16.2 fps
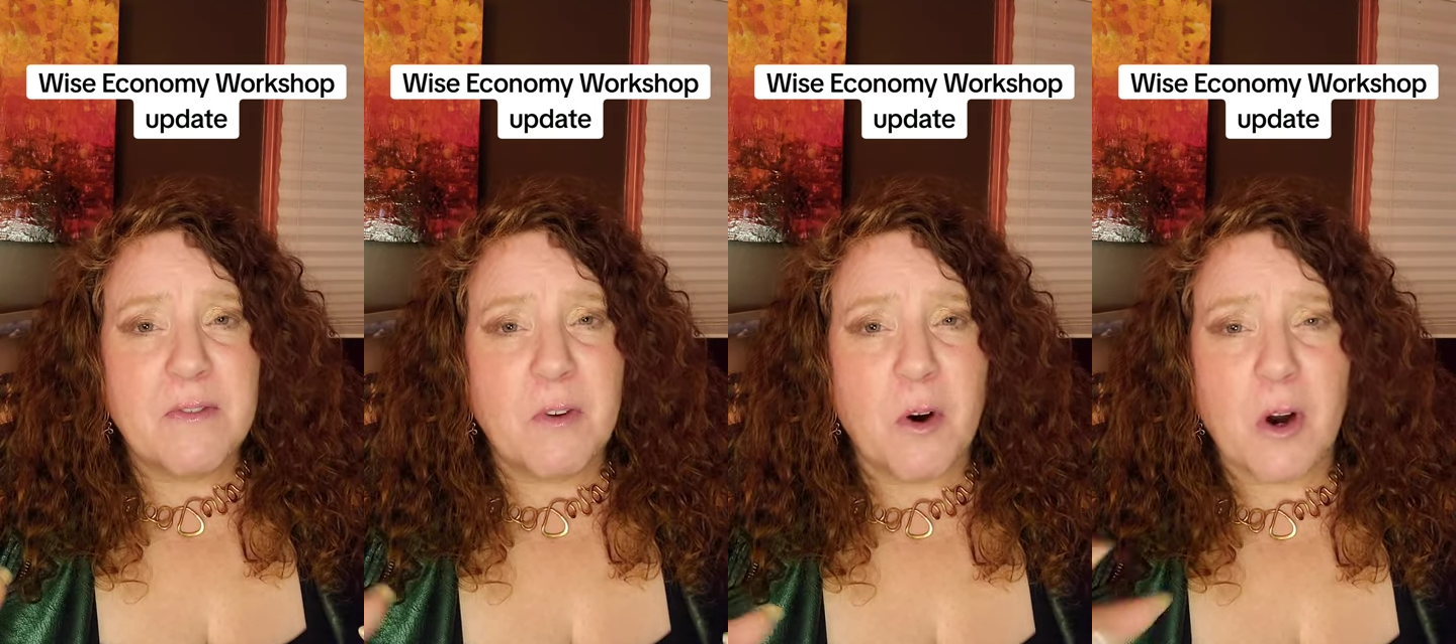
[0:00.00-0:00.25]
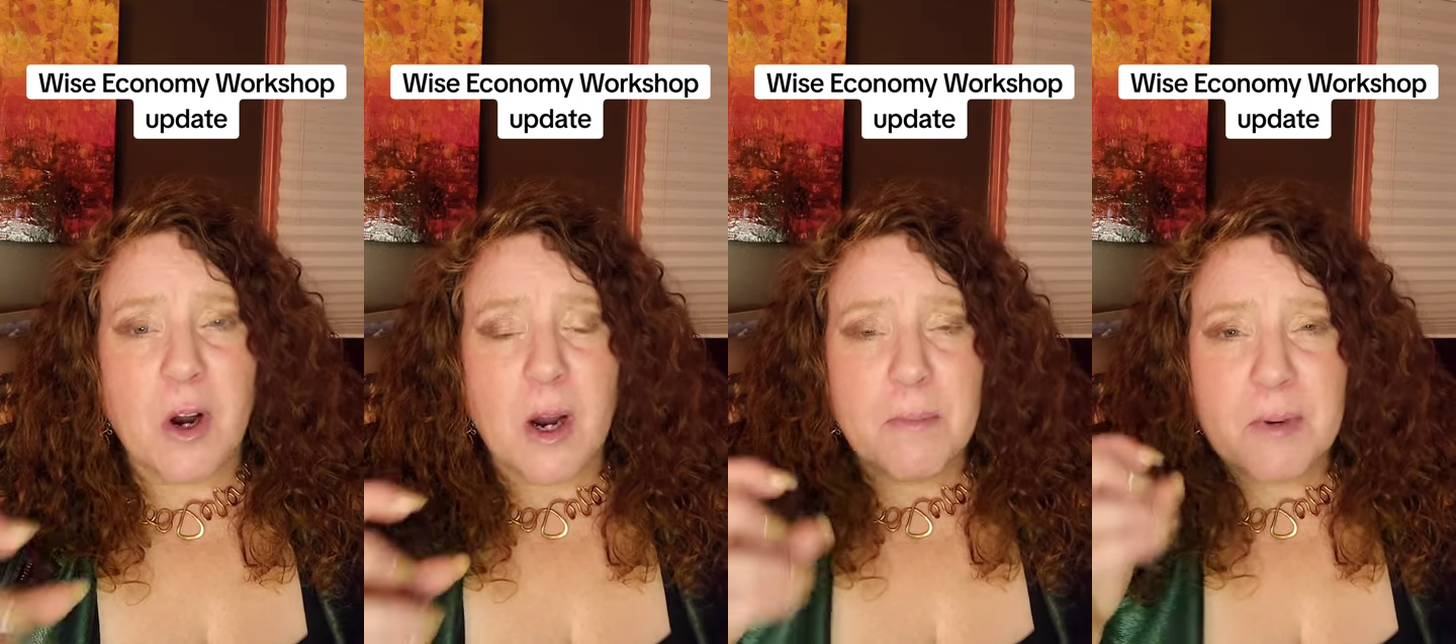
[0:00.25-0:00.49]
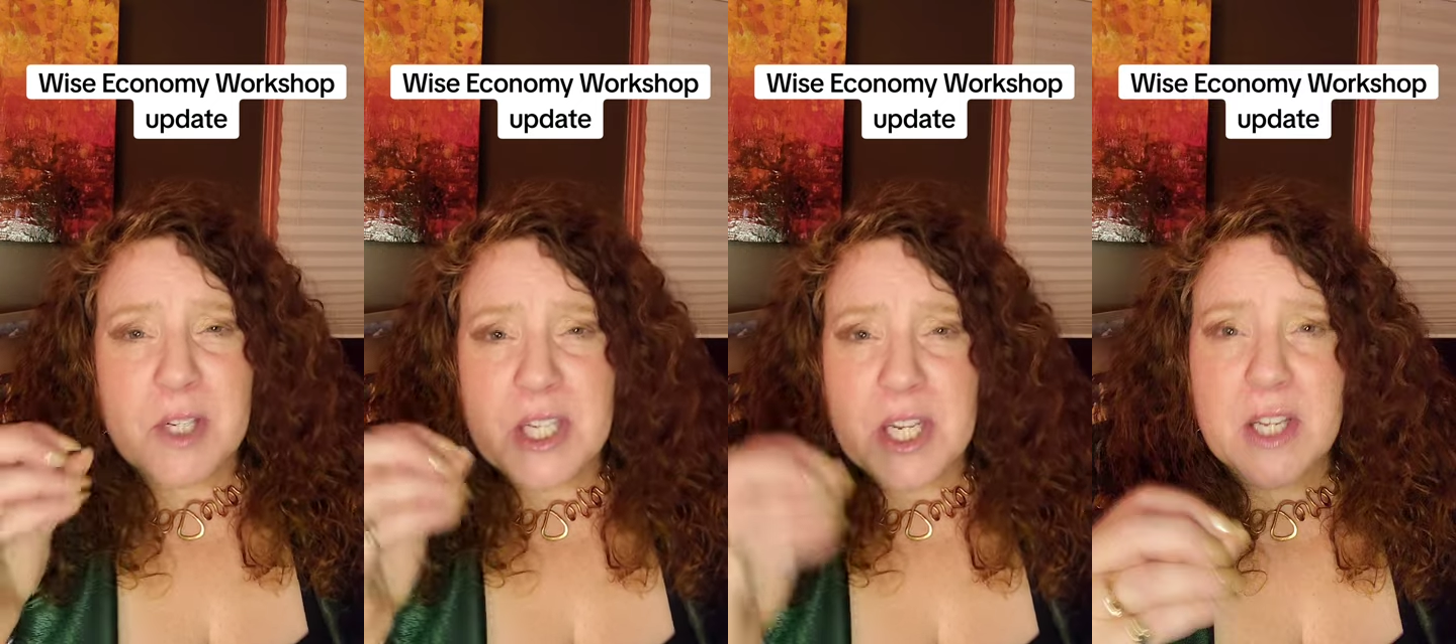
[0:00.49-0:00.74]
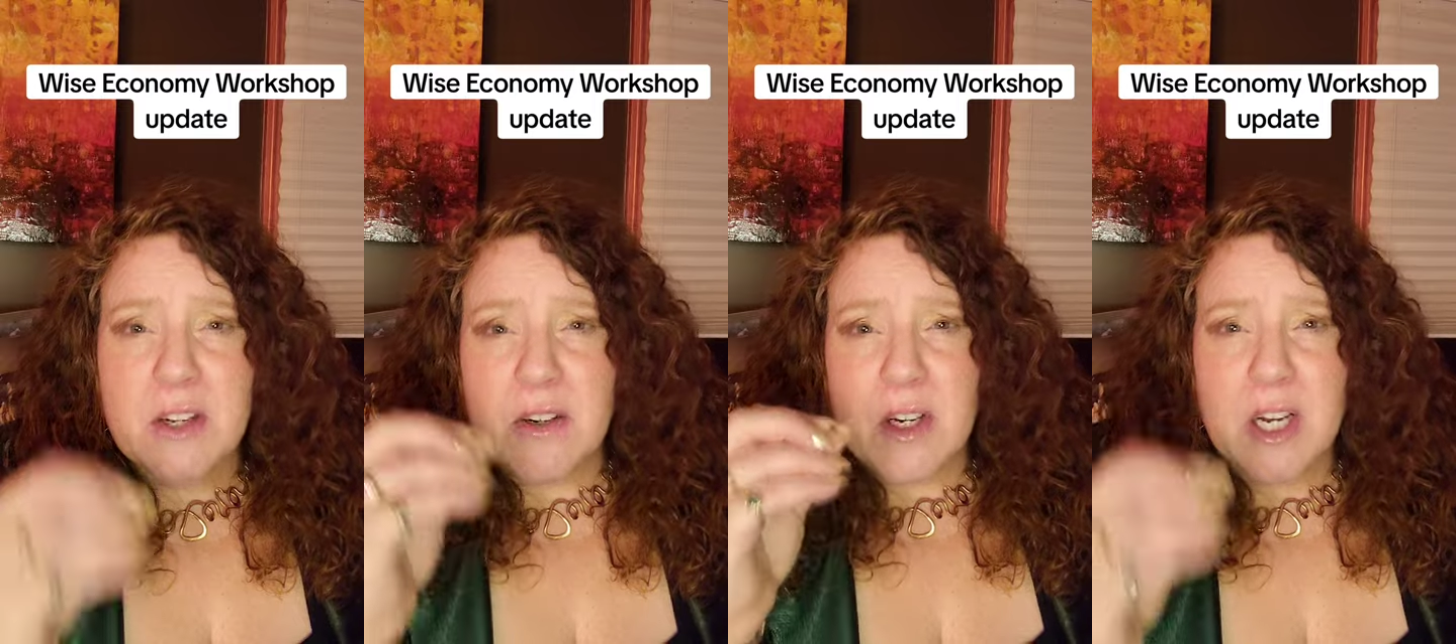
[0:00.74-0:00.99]
for a
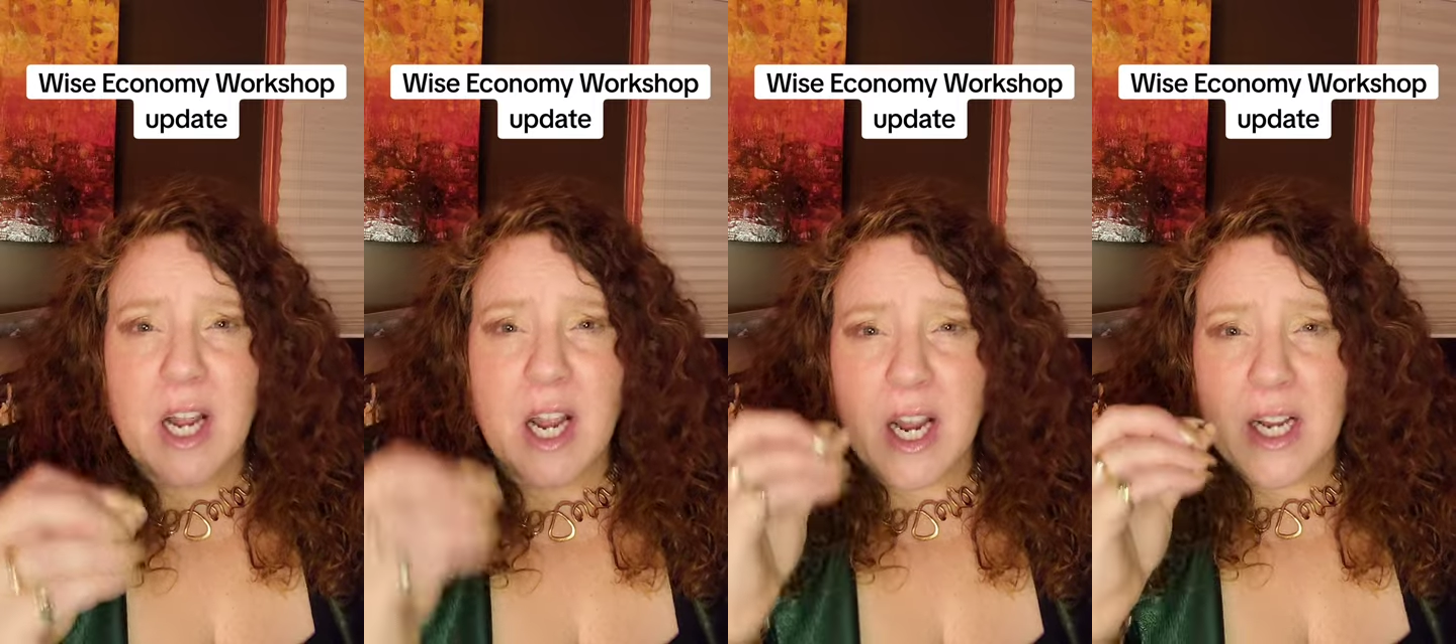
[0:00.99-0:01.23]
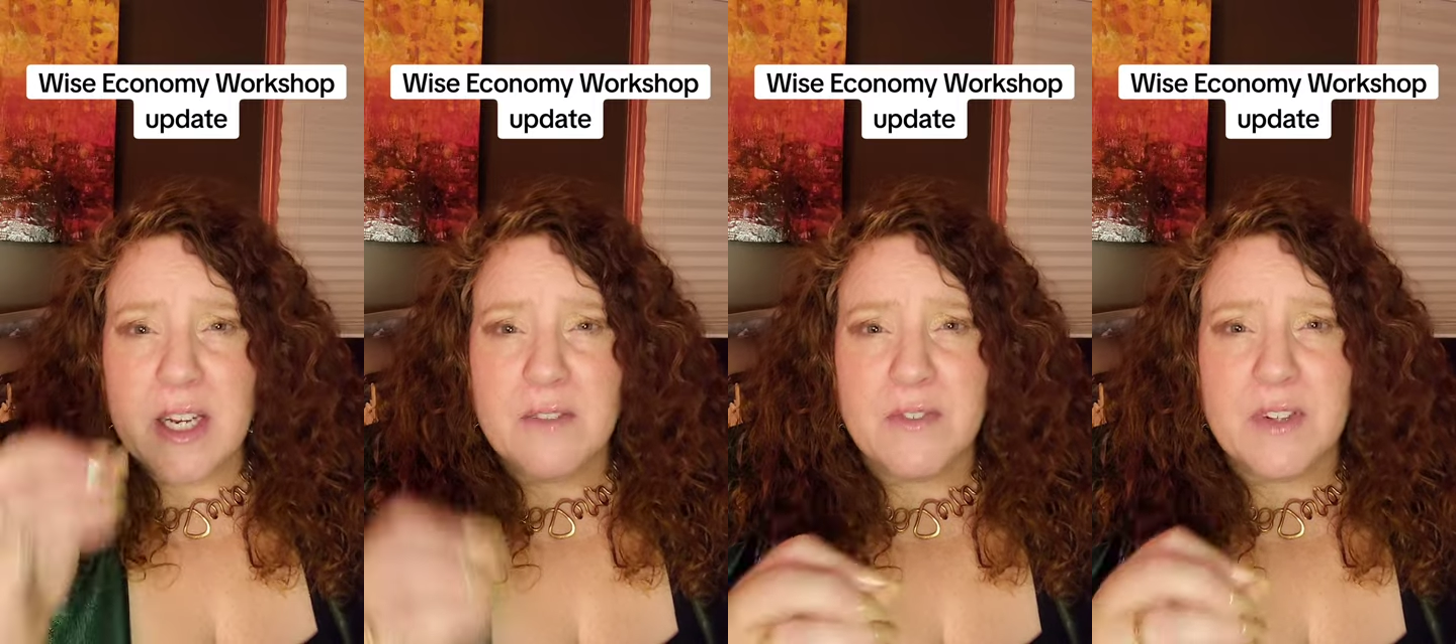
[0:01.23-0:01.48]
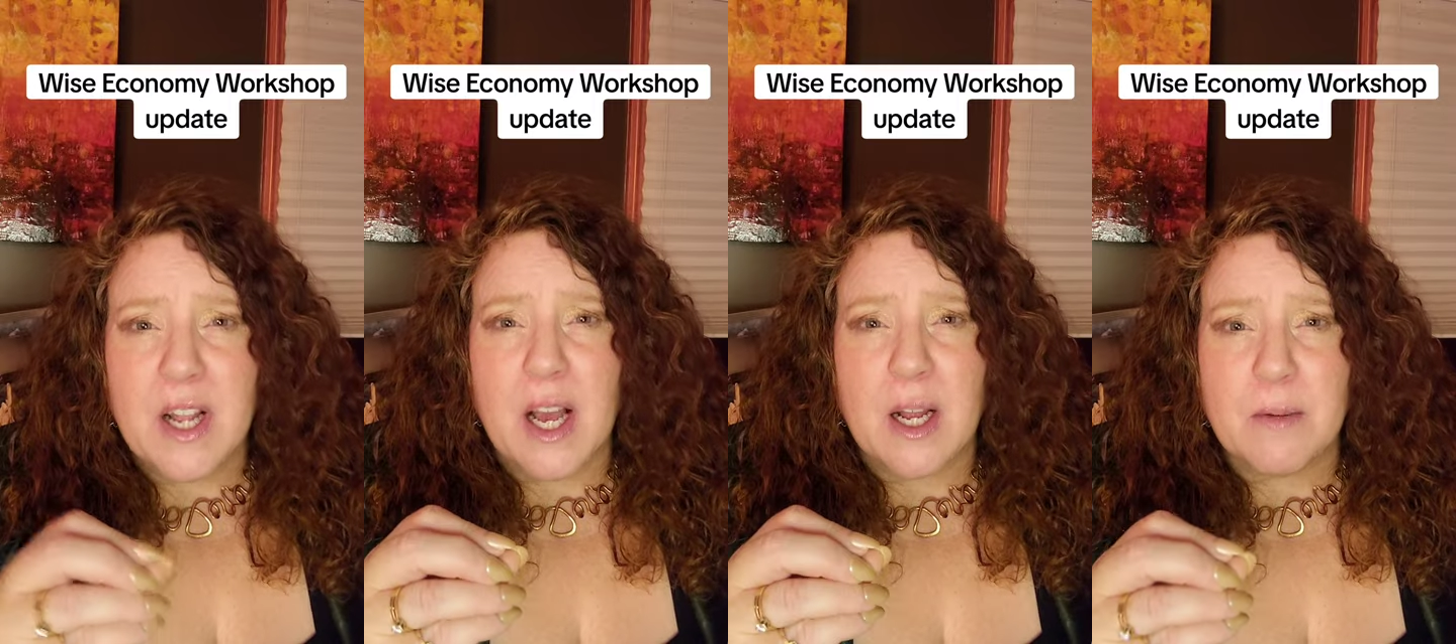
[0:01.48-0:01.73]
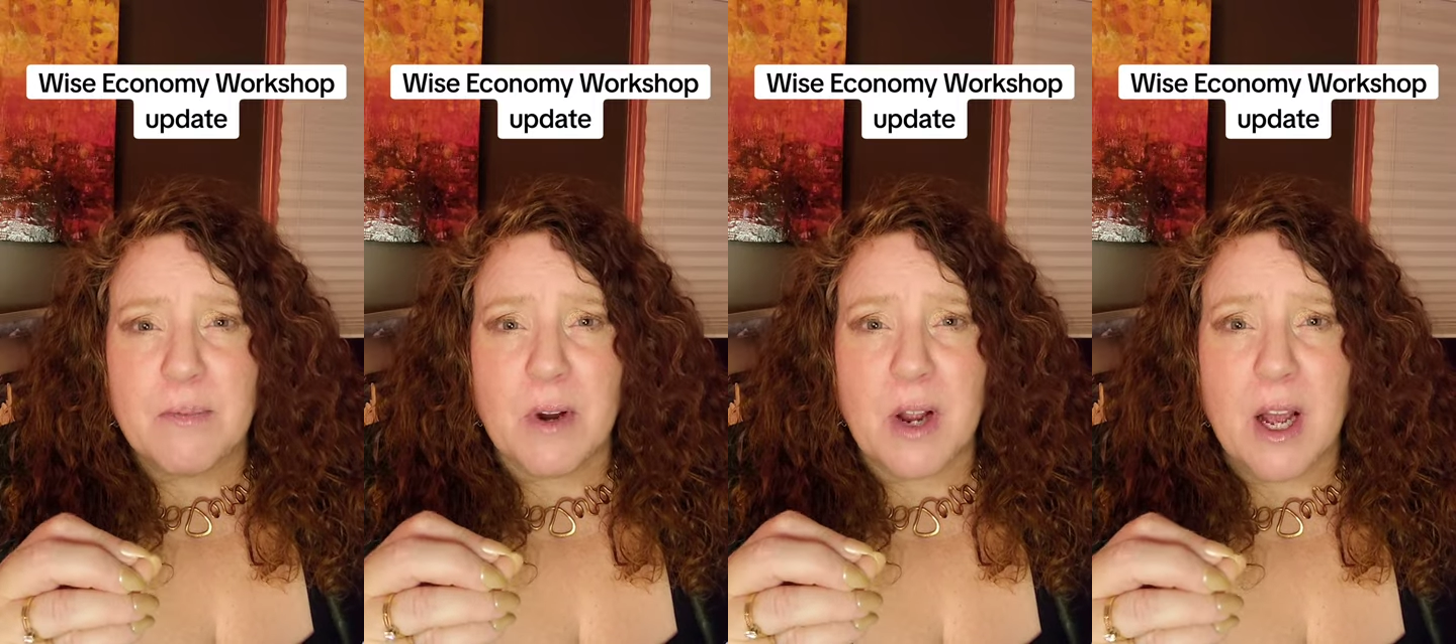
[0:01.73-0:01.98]
particular kind of
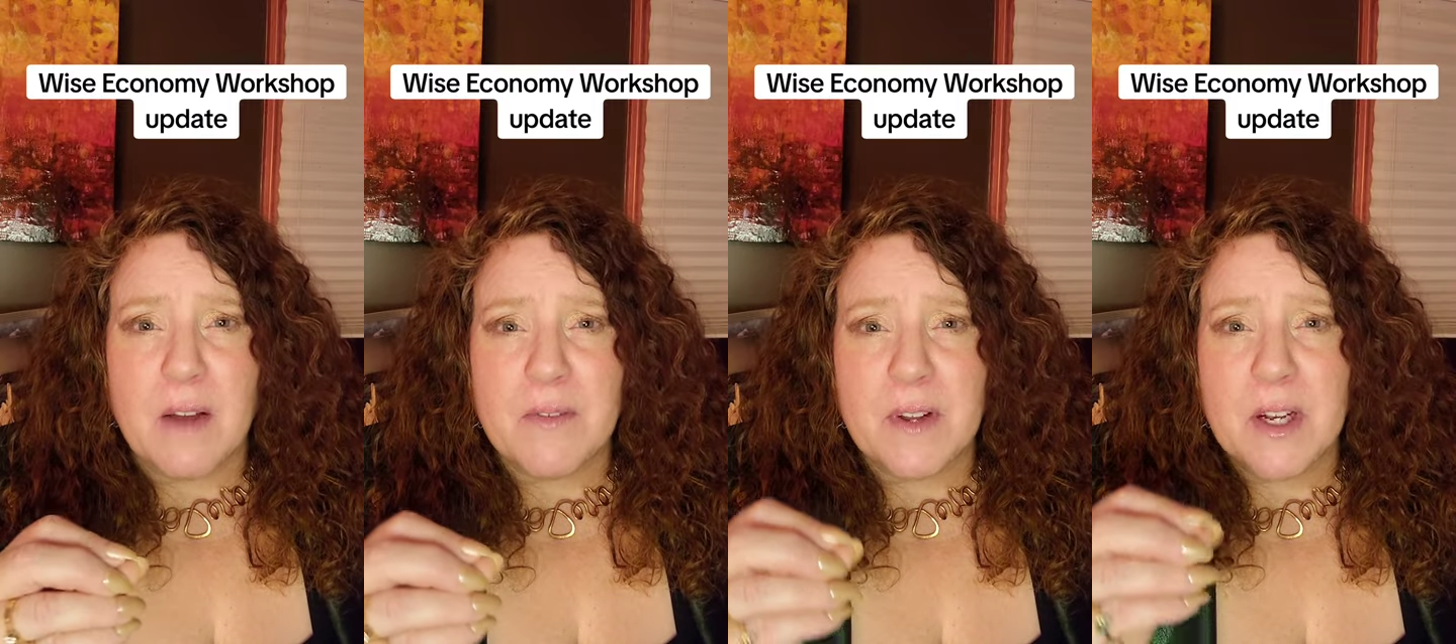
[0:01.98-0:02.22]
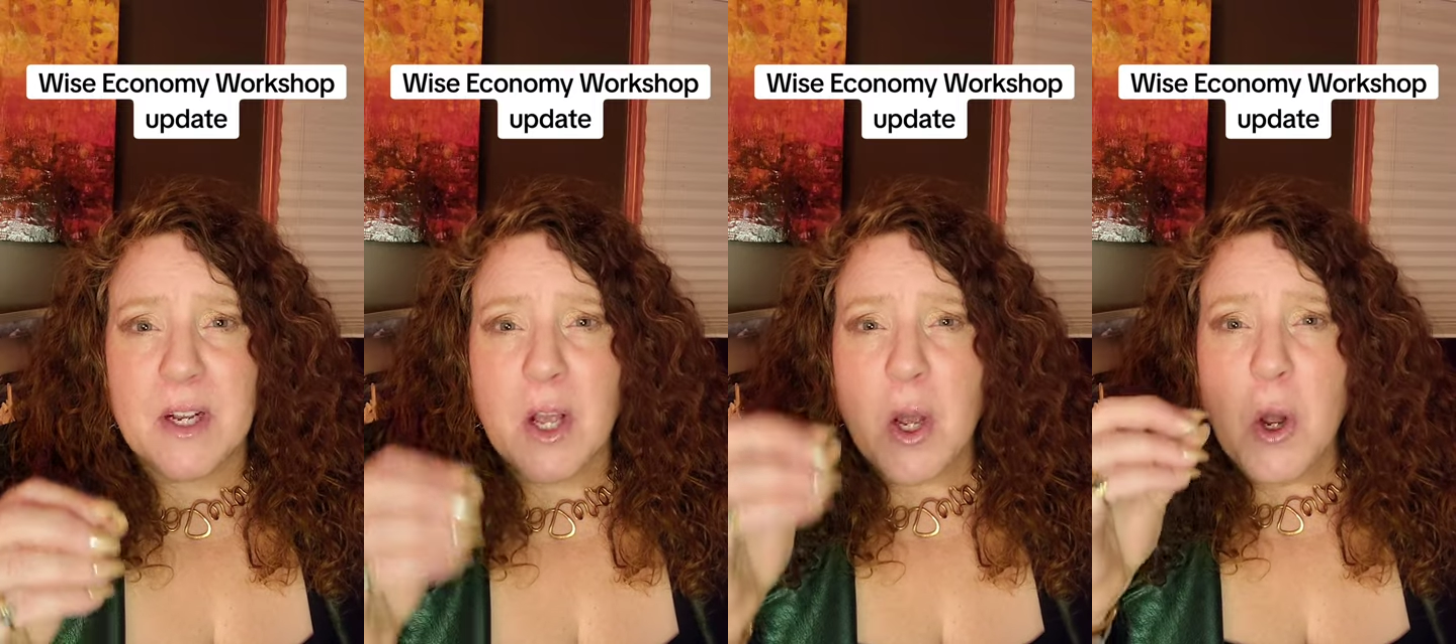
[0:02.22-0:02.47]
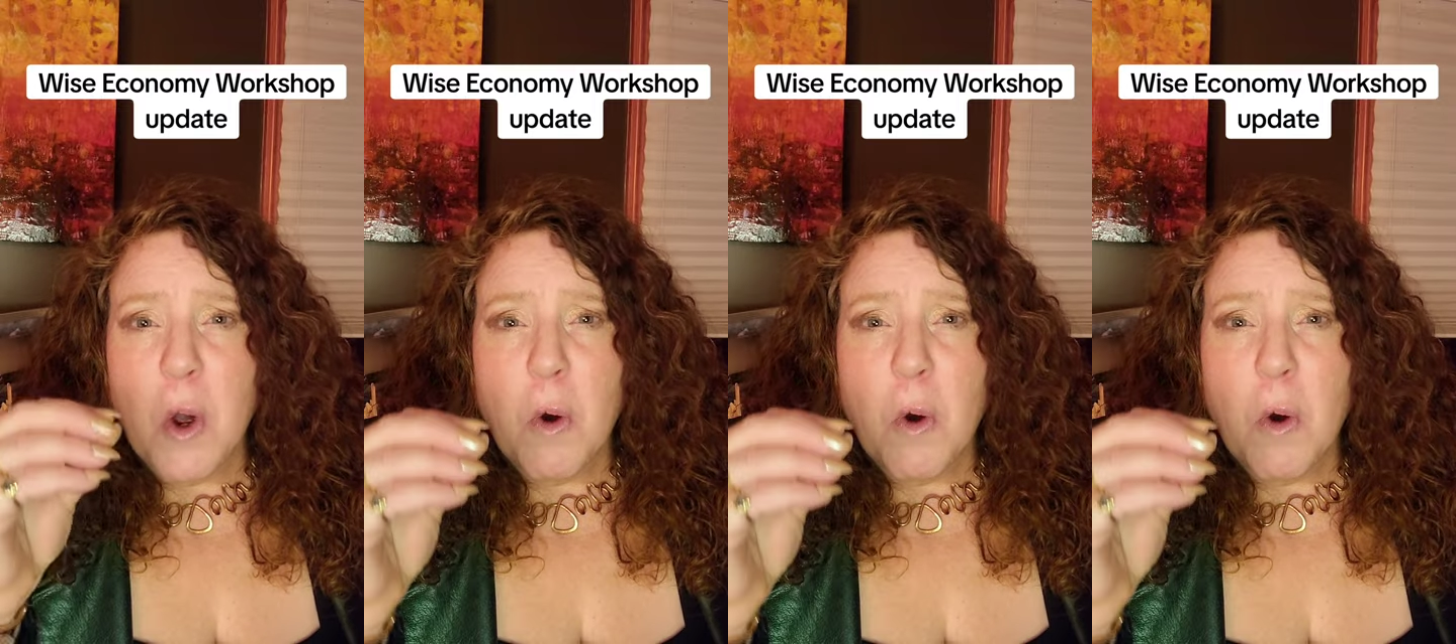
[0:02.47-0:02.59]
nonprofit,